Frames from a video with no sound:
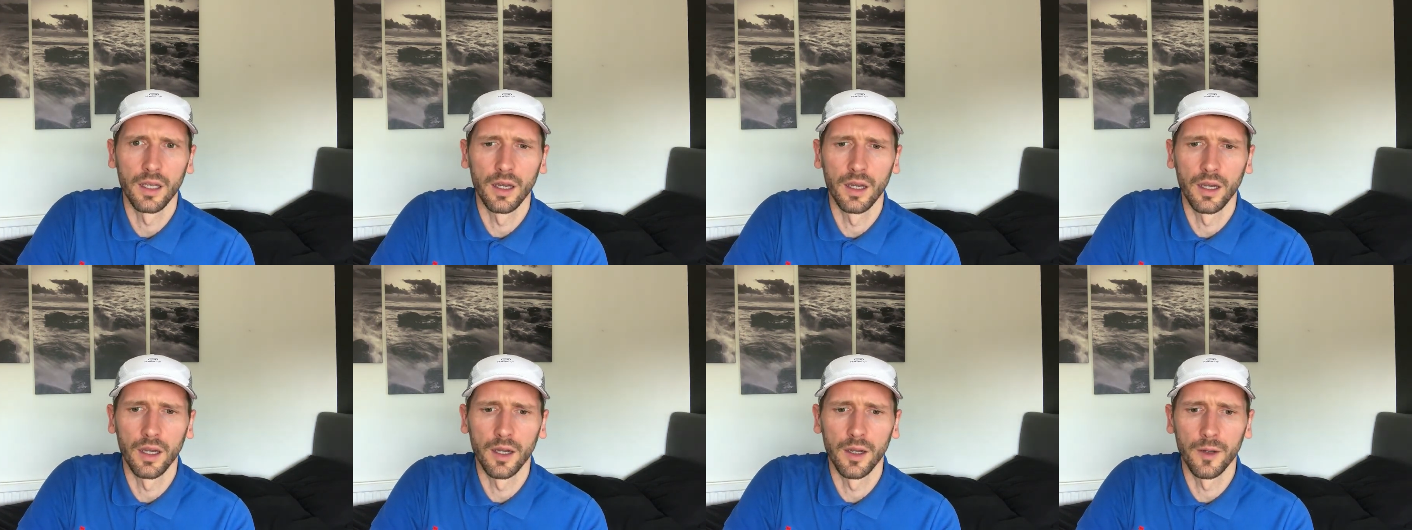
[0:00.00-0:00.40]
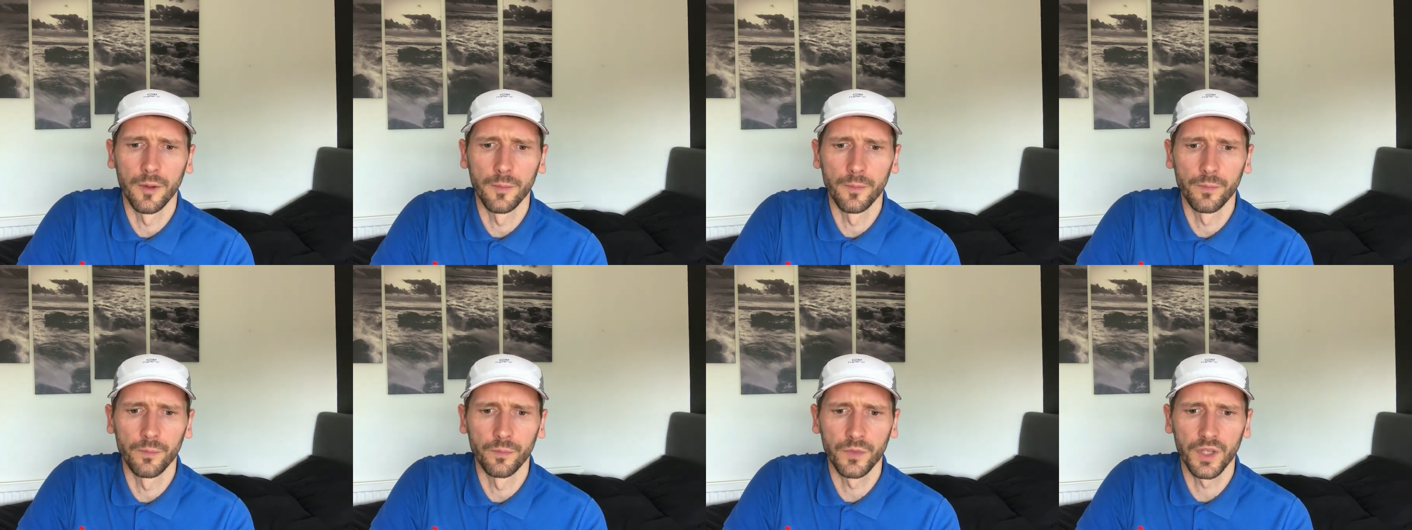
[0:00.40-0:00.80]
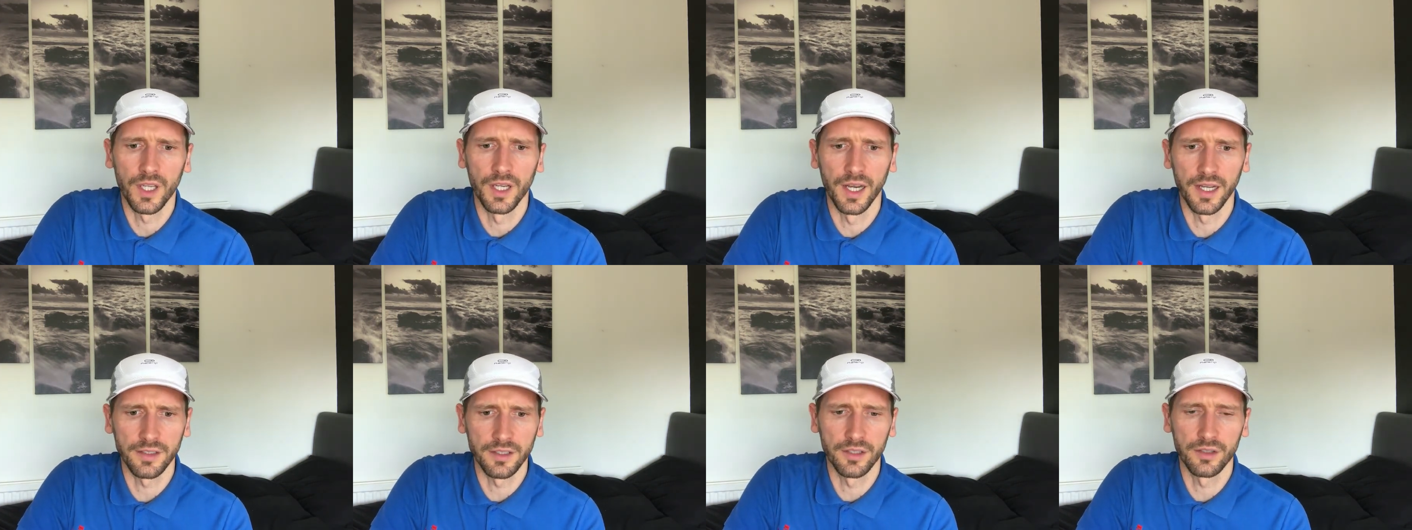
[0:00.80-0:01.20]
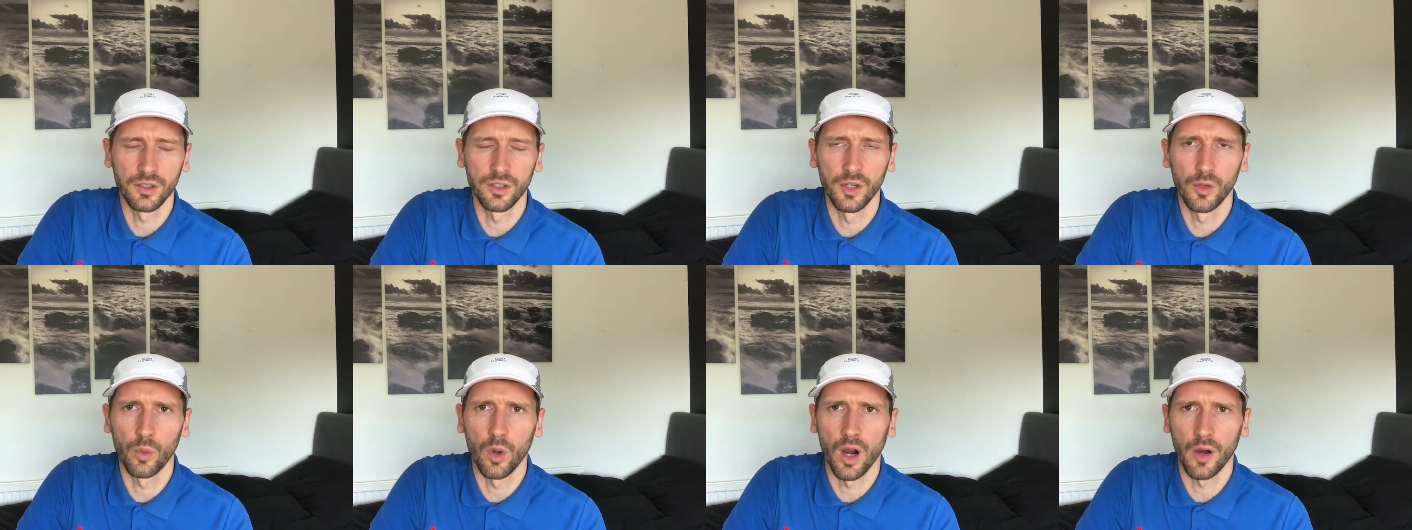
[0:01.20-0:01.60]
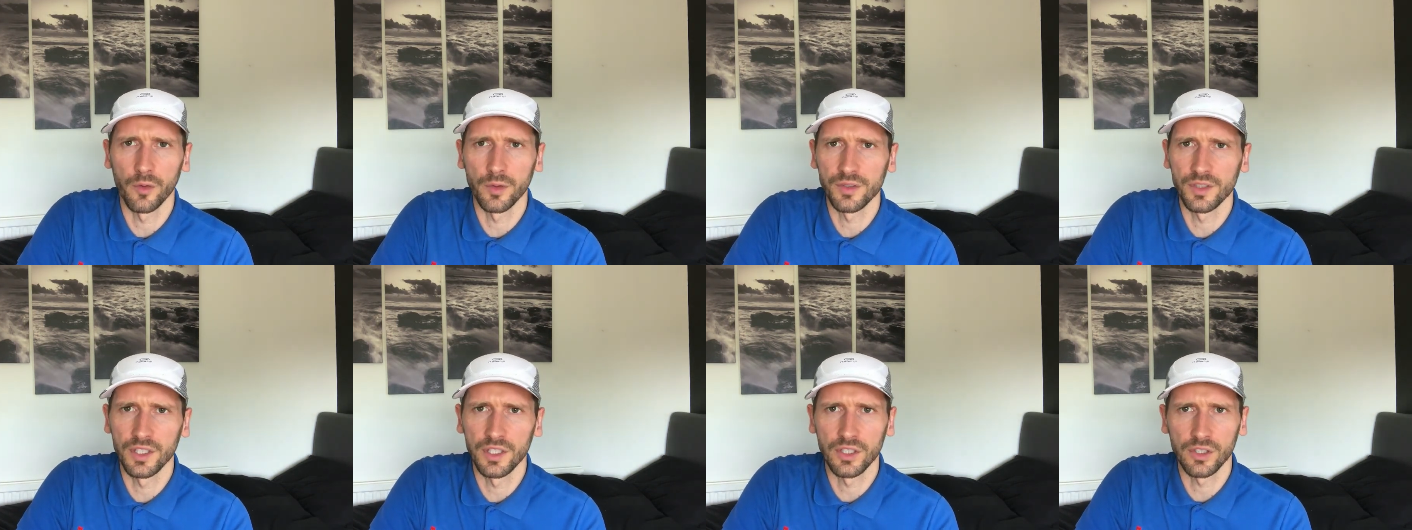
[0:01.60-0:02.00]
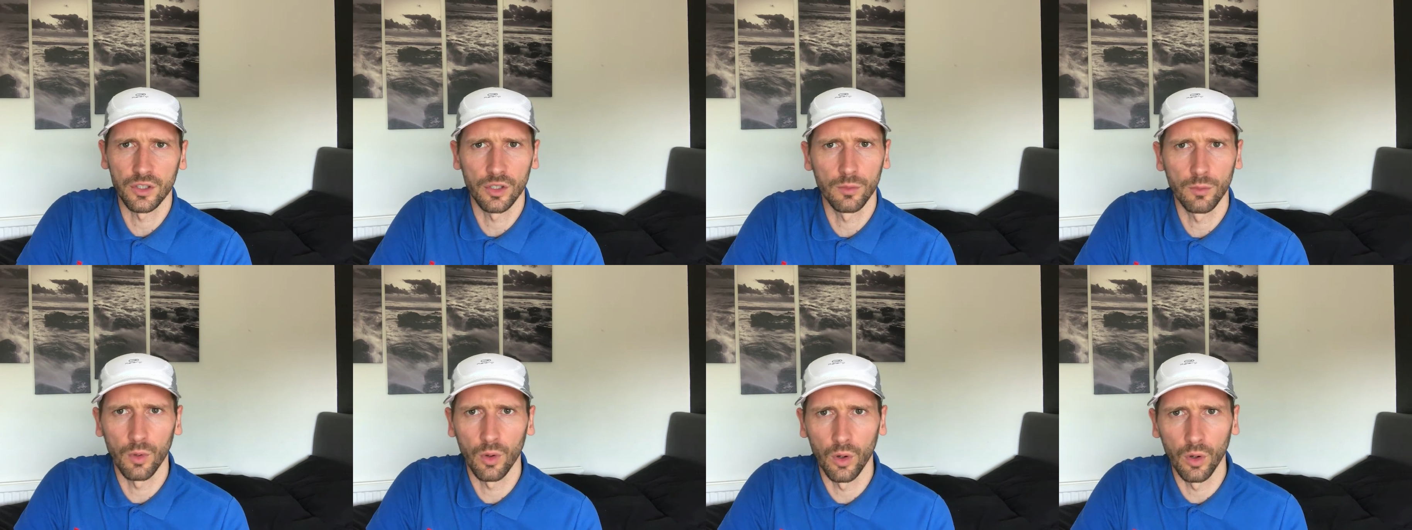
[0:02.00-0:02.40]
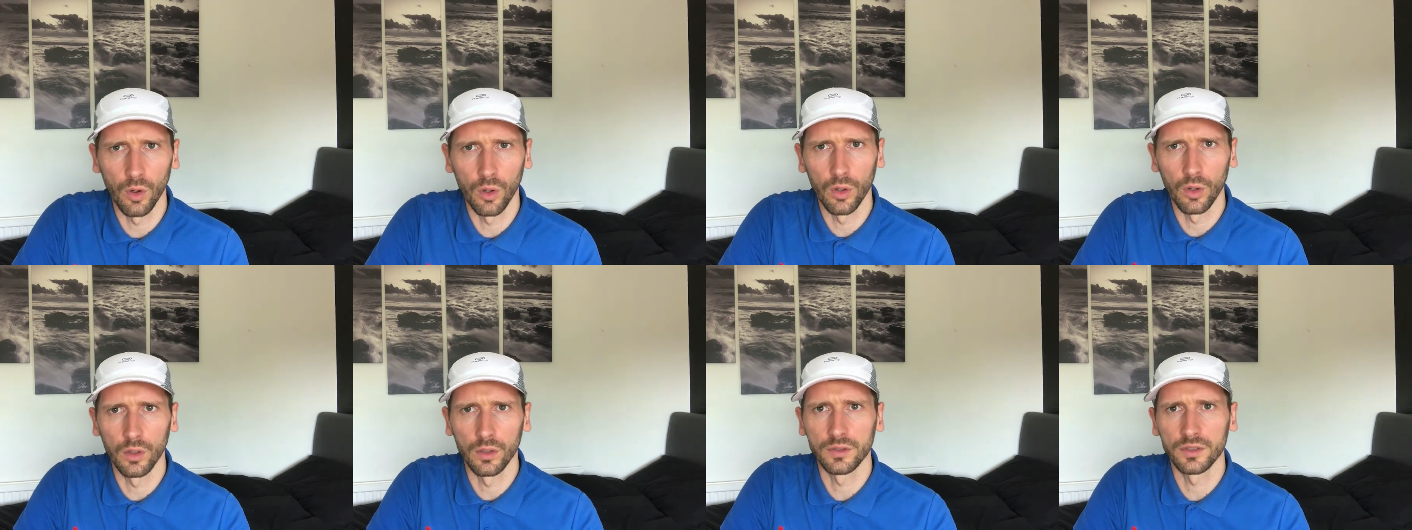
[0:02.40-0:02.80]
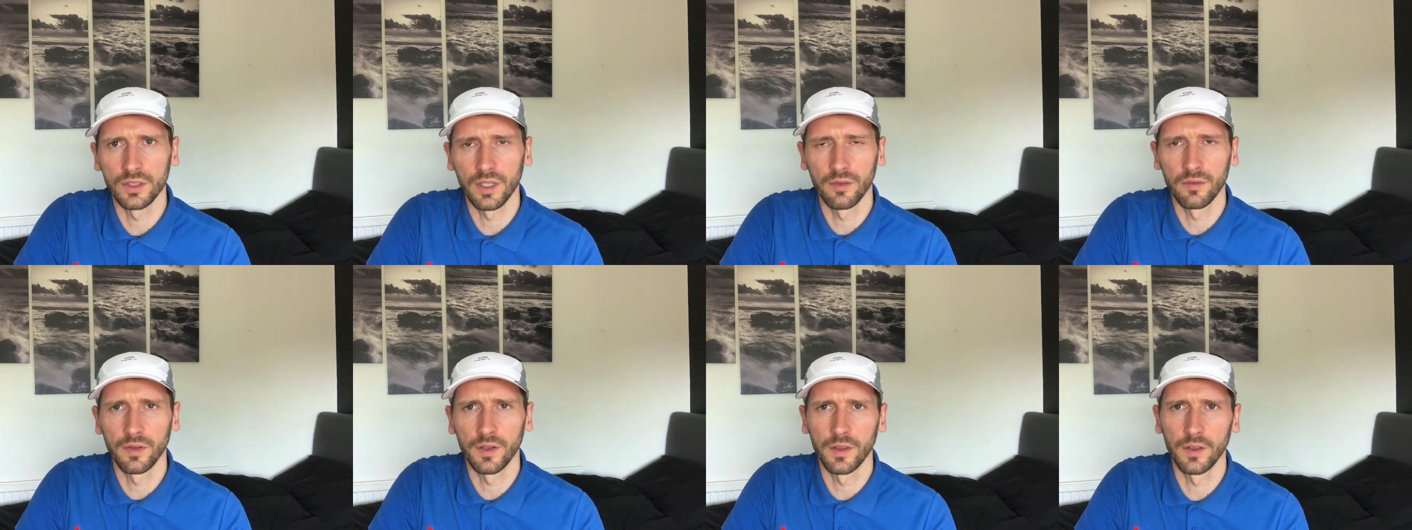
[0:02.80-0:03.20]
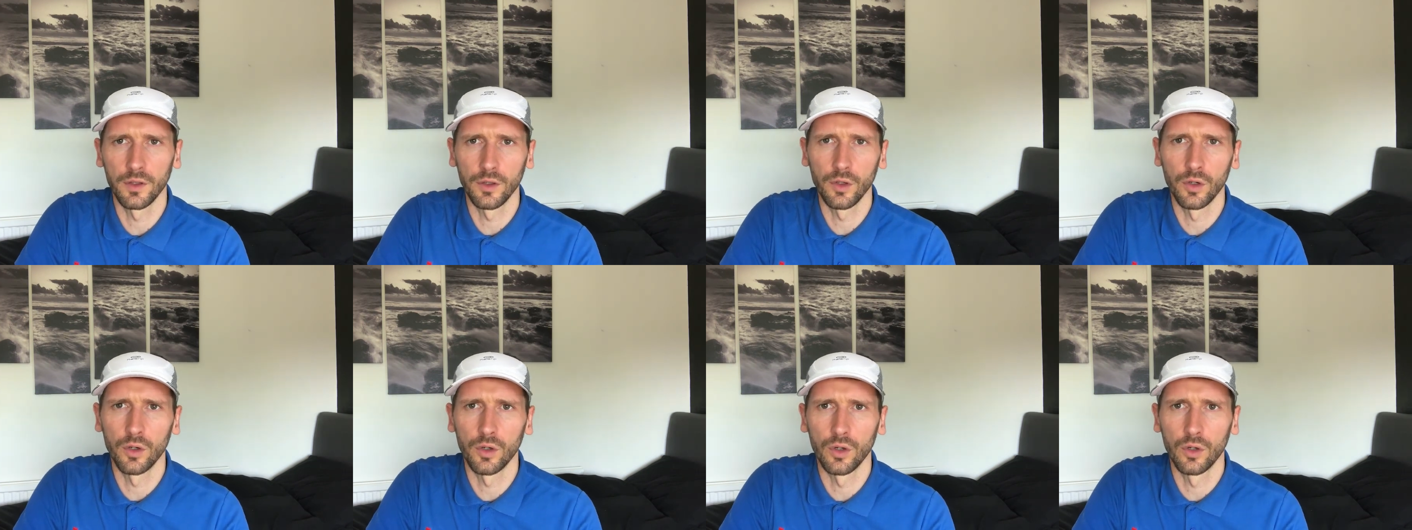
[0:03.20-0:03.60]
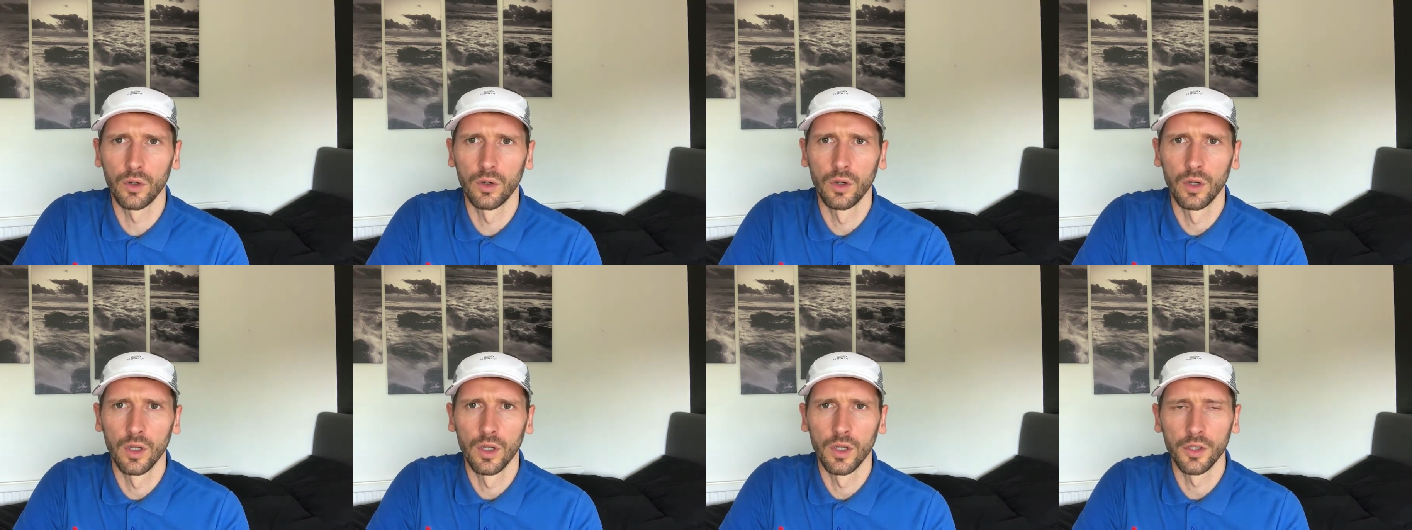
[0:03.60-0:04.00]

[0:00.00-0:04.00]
connected to the wiring system or something that you're